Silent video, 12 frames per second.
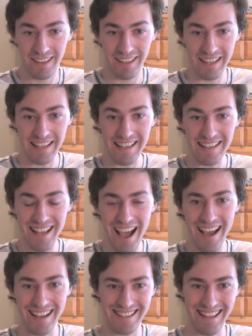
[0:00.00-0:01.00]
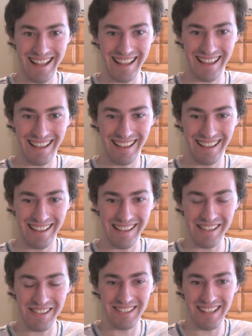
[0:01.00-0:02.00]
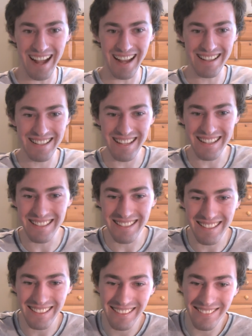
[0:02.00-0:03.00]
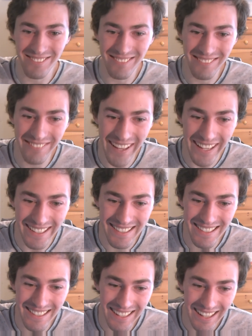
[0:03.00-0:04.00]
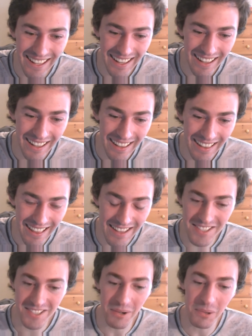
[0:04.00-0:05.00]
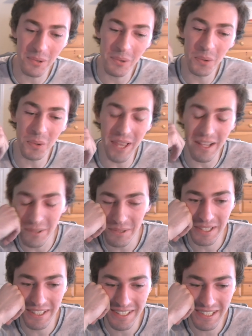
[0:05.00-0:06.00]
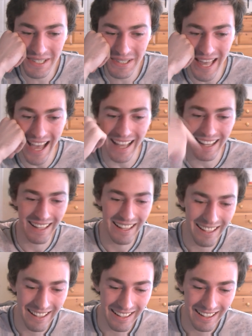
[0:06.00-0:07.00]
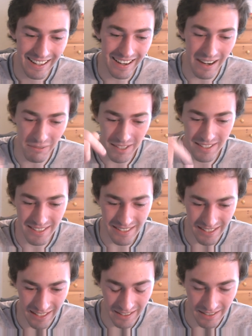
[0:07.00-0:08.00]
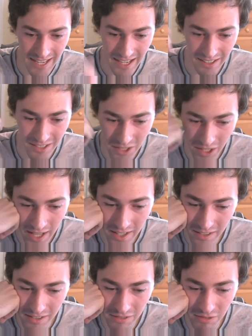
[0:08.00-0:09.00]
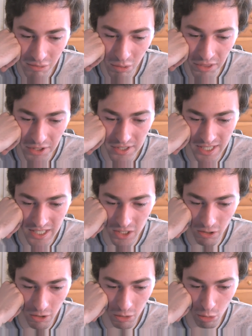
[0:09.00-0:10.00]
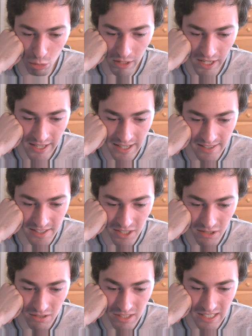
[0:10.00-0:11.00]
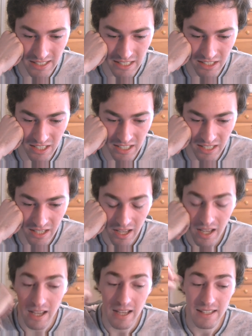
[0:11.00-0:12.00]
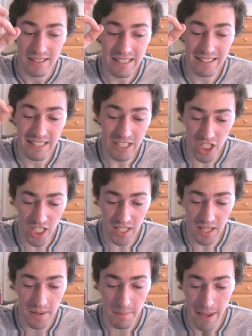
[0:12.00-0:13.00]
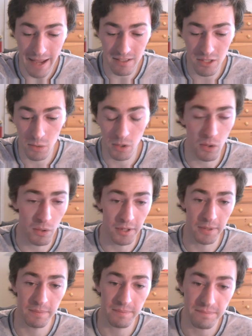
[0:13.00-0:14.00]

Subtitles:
He's Haise. He used Haise's face. That's so cool that Uta can do that. Alright, what does this say? End of 113, Tokyo Ghoul Re. Next issue, CCG backed into a corner.